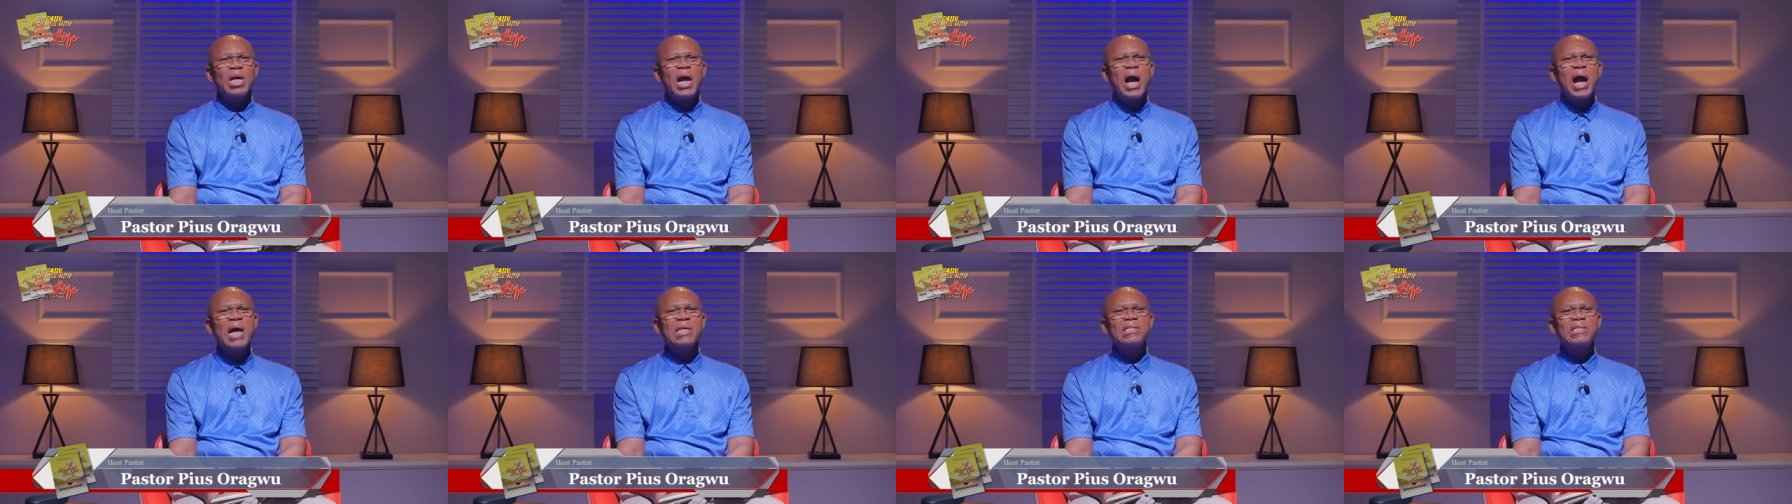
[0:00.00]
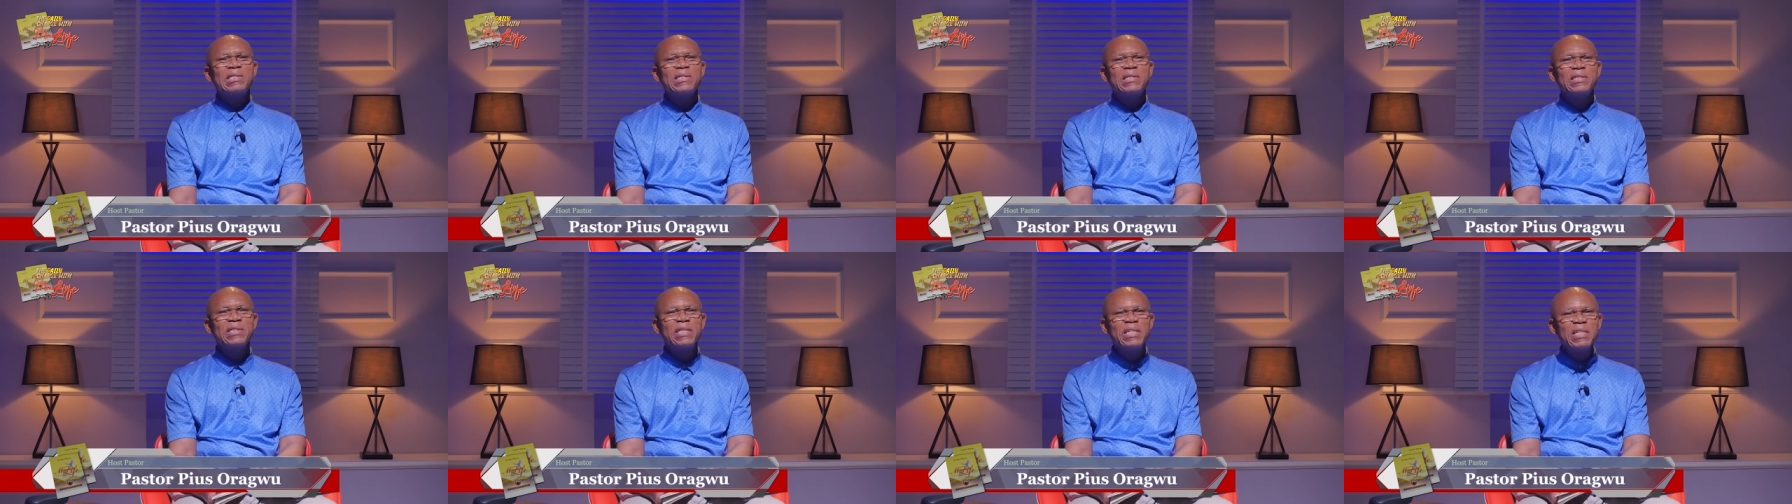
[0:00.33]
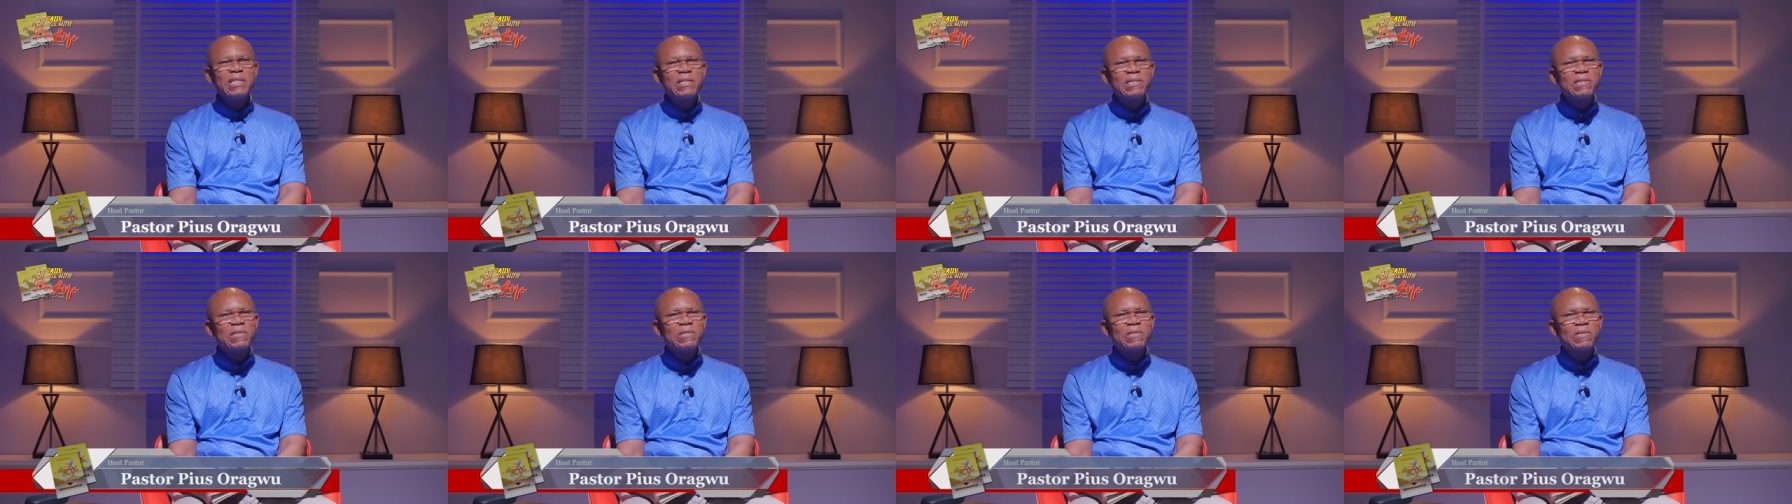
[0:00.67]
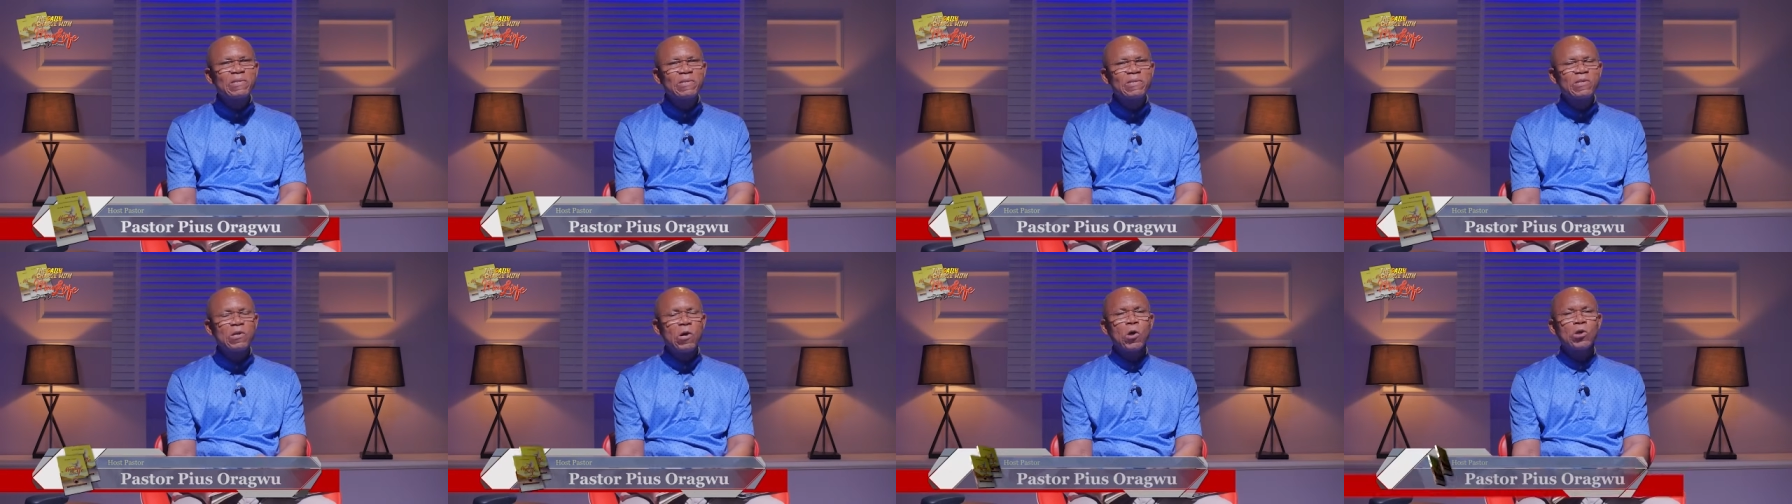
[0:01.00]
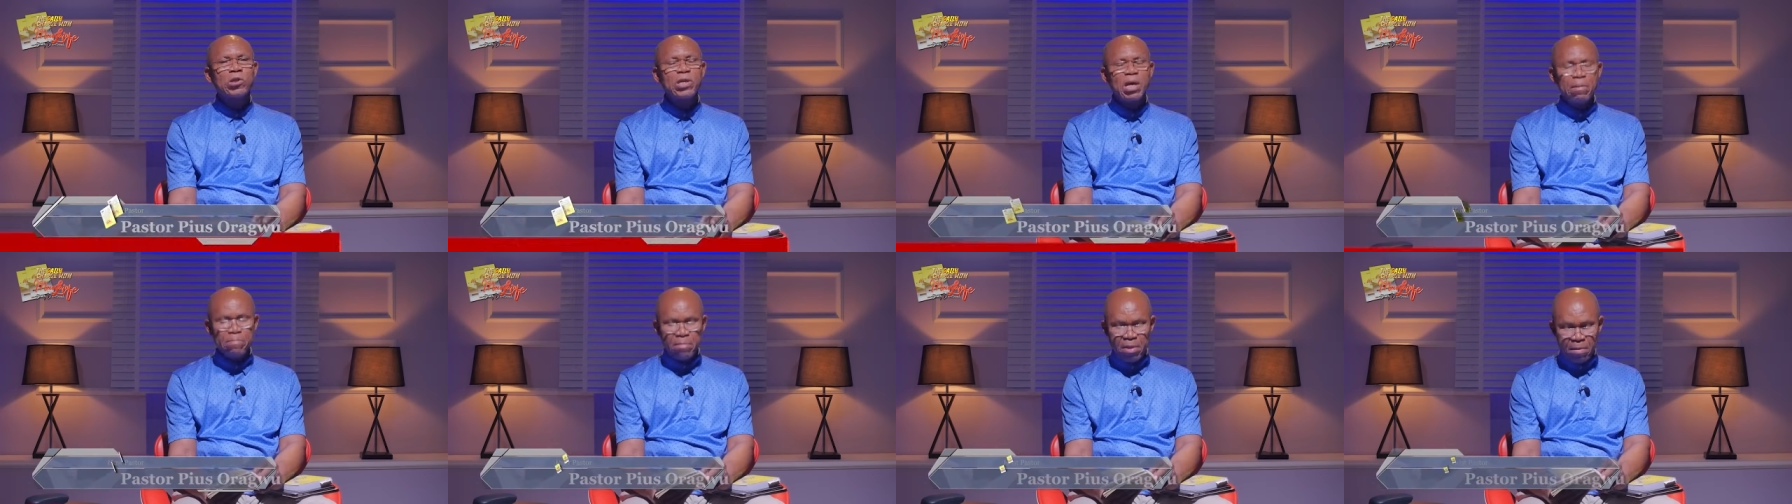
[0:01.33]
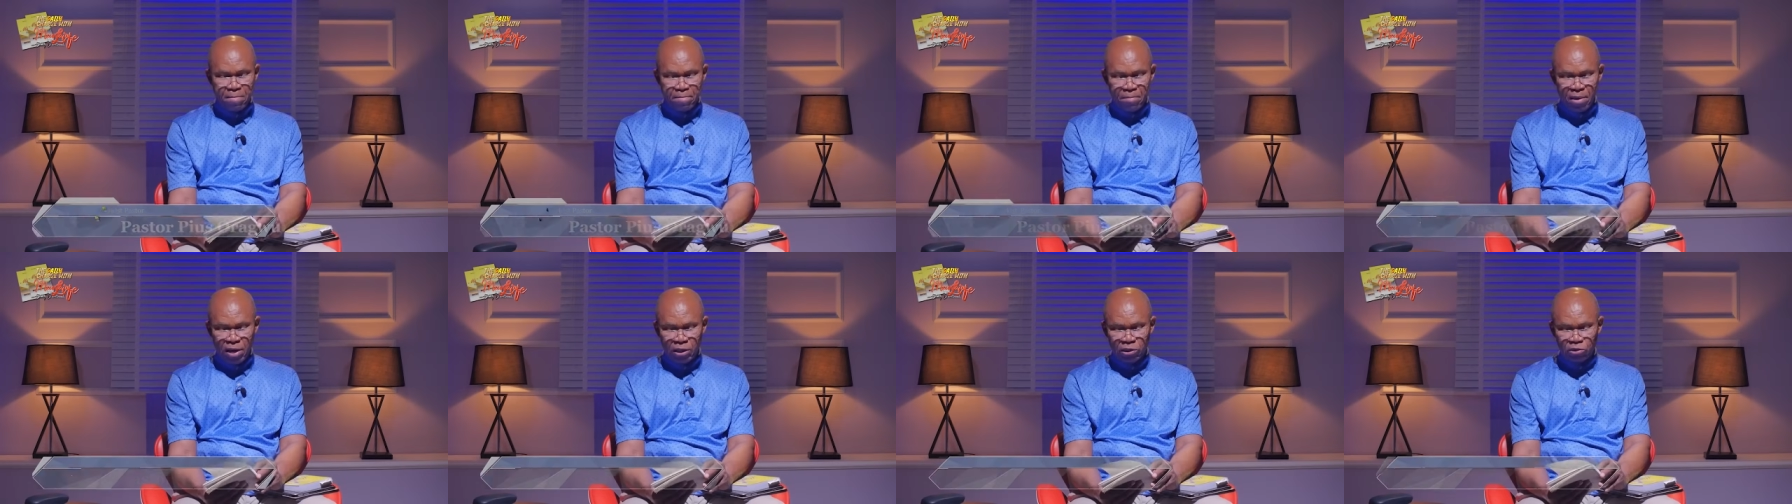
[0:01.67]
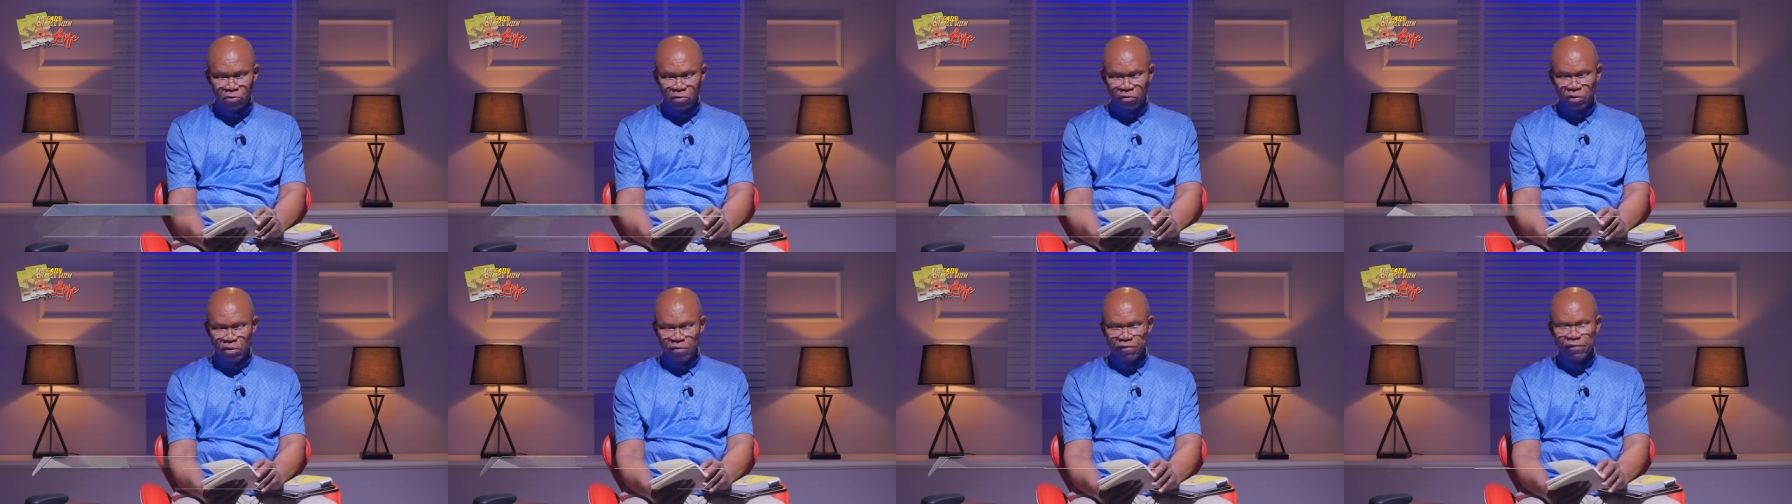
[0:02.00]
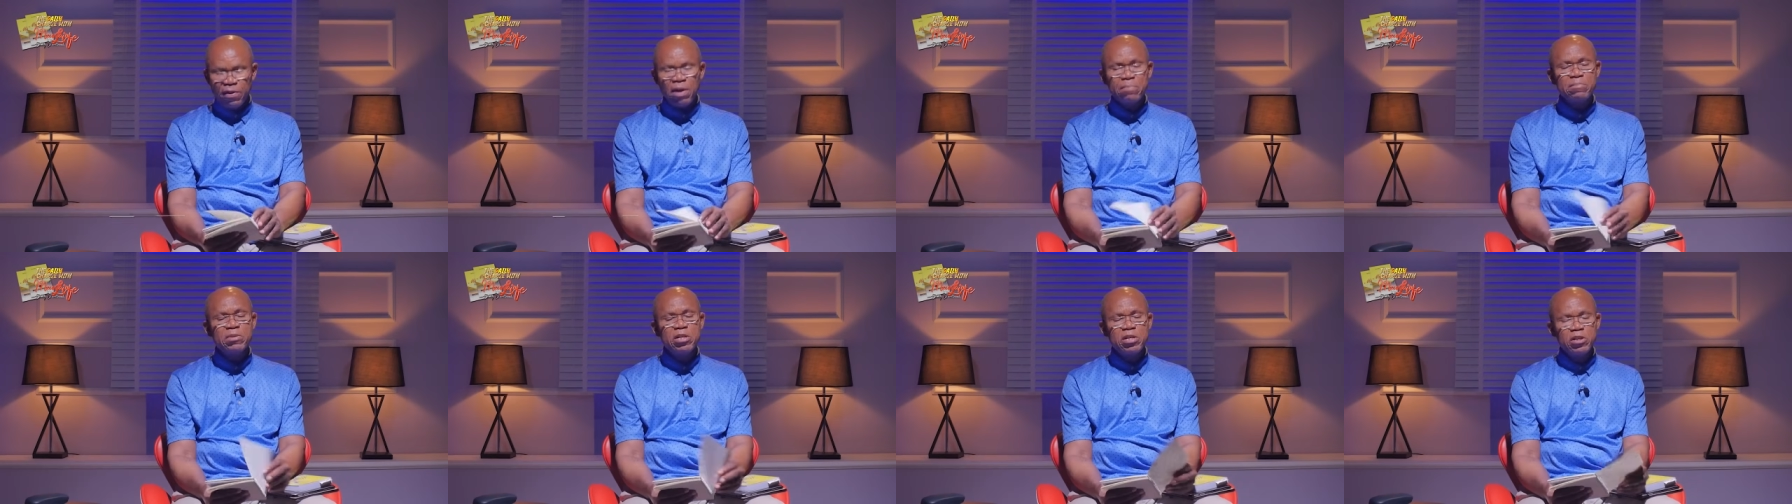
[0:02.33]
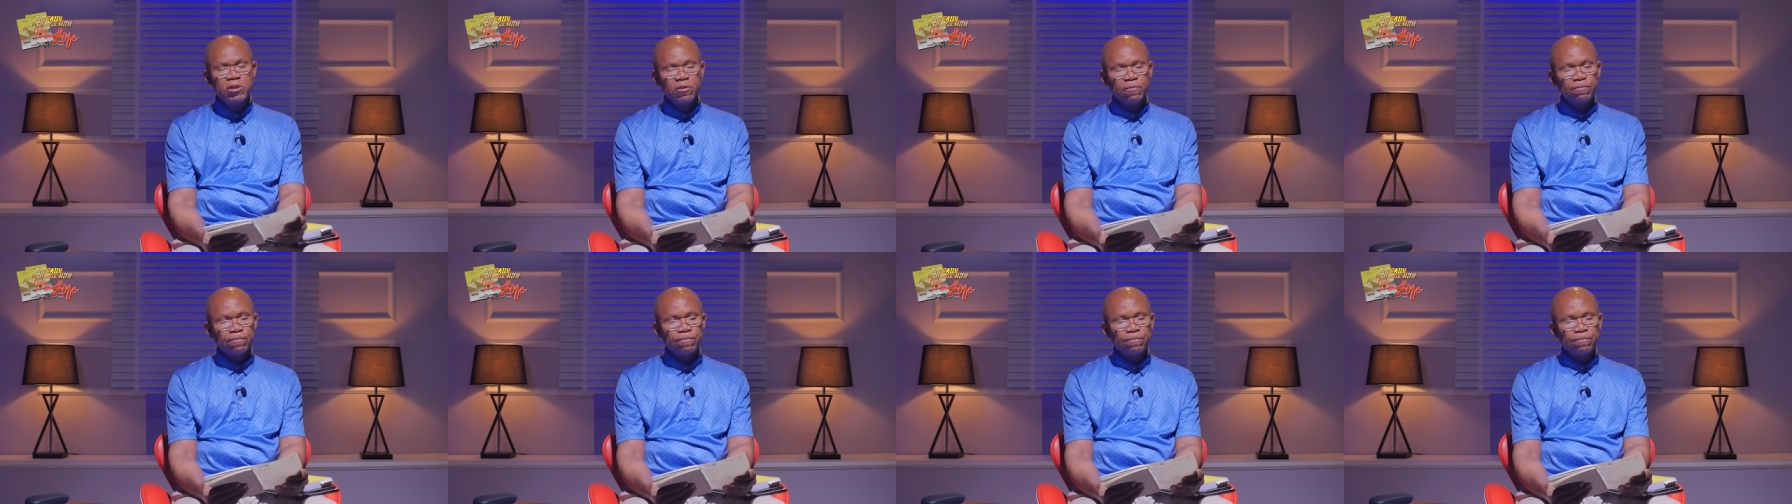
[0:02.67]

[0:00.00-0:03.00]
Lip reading: assists other members of the family,